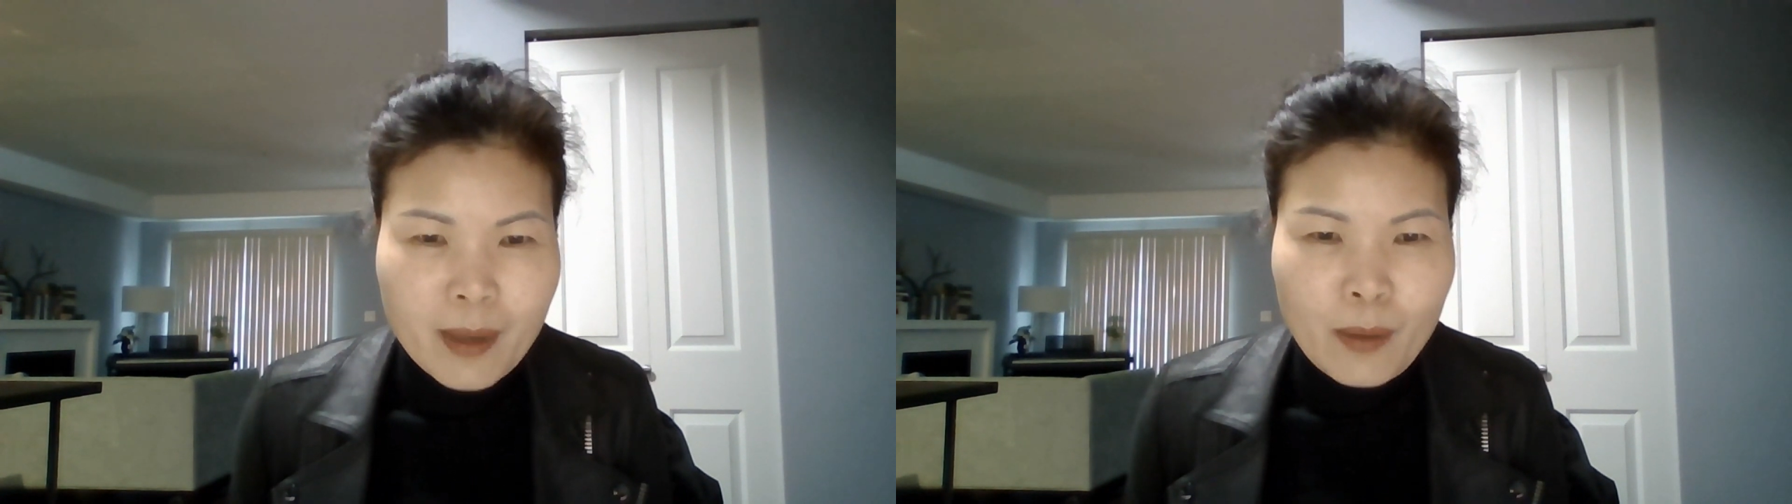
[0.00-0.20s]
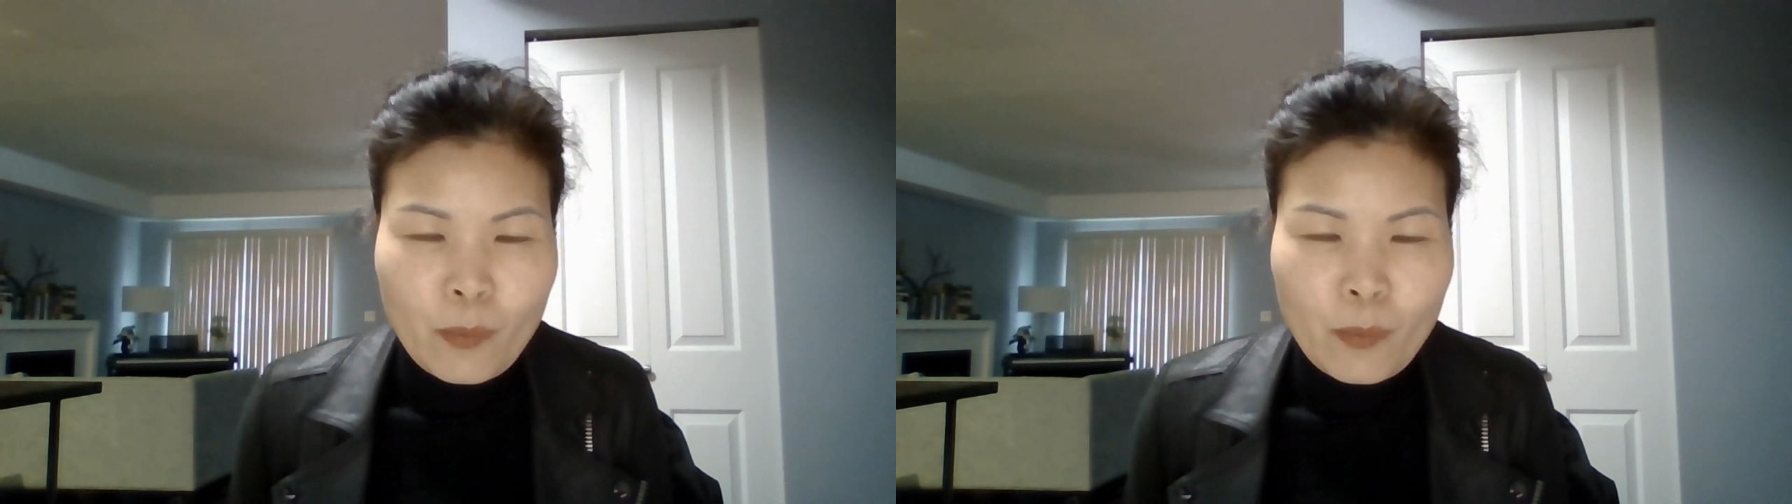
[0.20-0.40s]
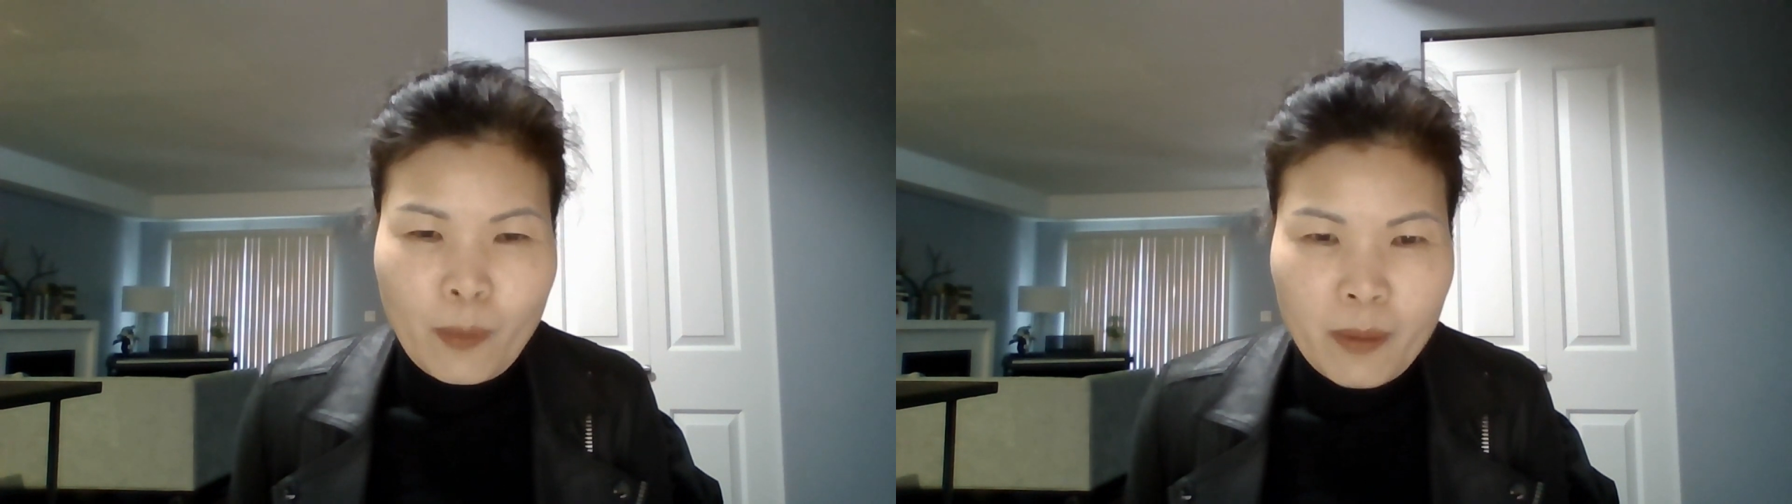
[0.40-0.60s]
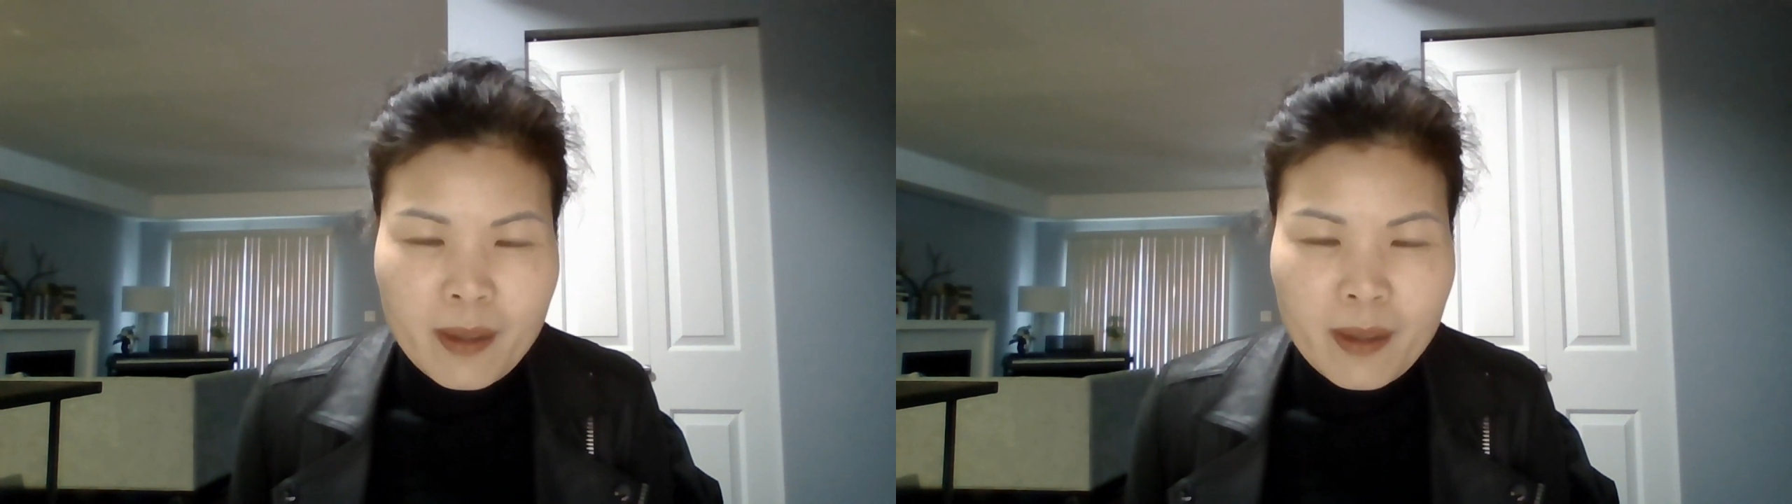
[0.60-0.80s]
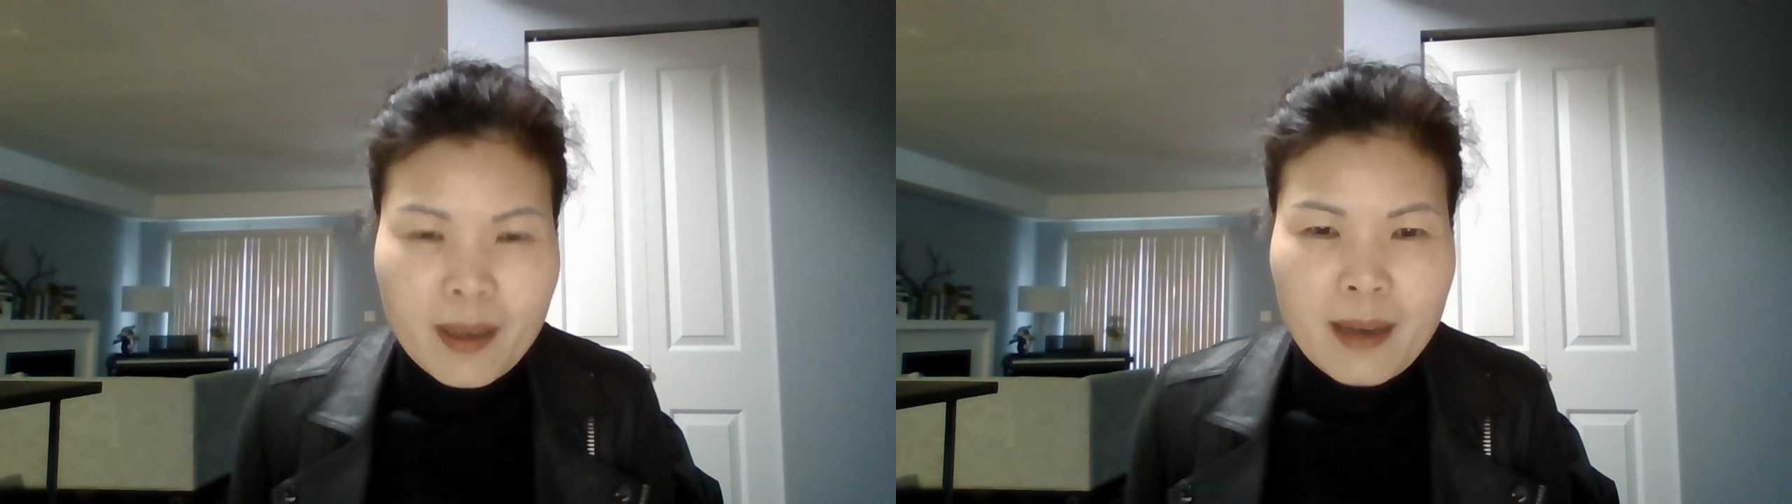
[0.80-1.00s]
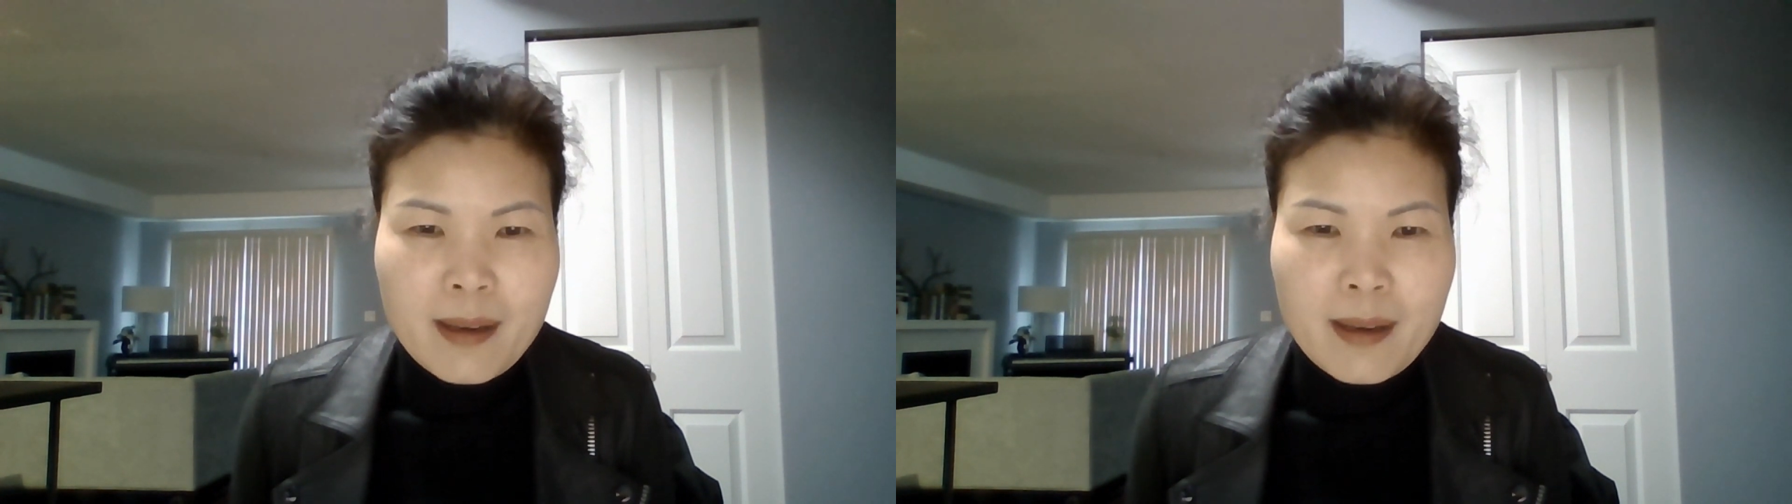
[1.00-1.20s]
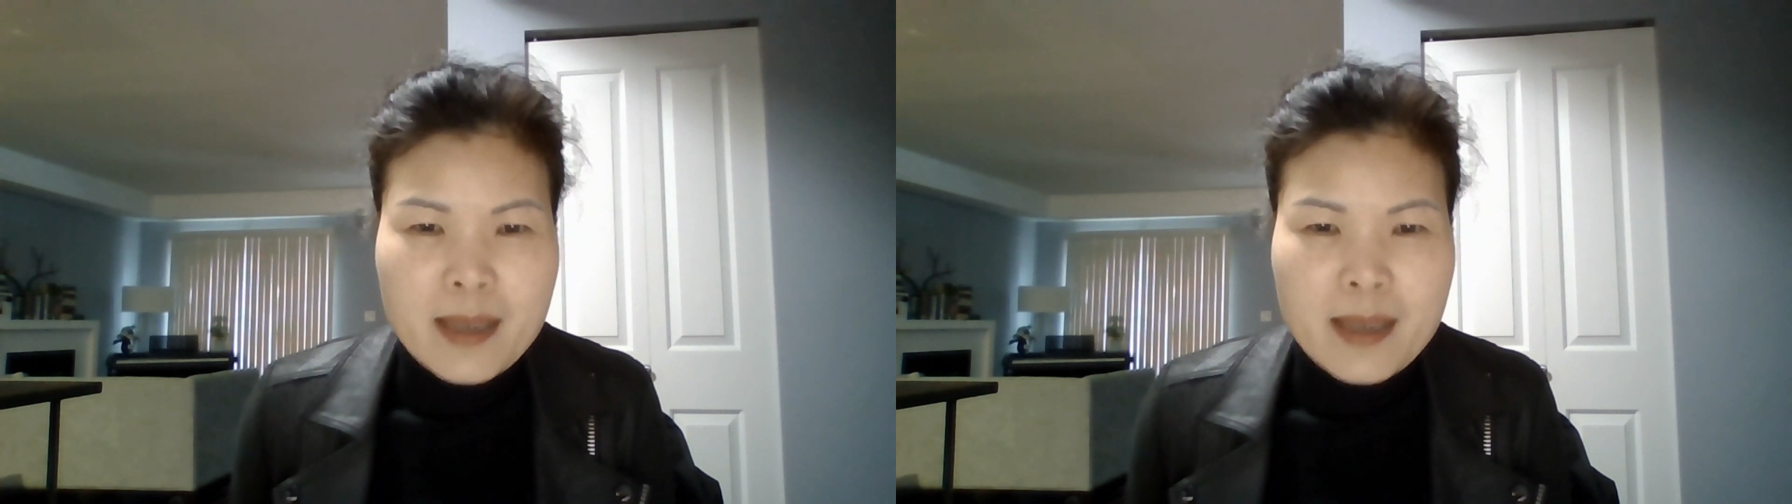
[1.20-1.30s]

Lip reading: One more thing I'd like to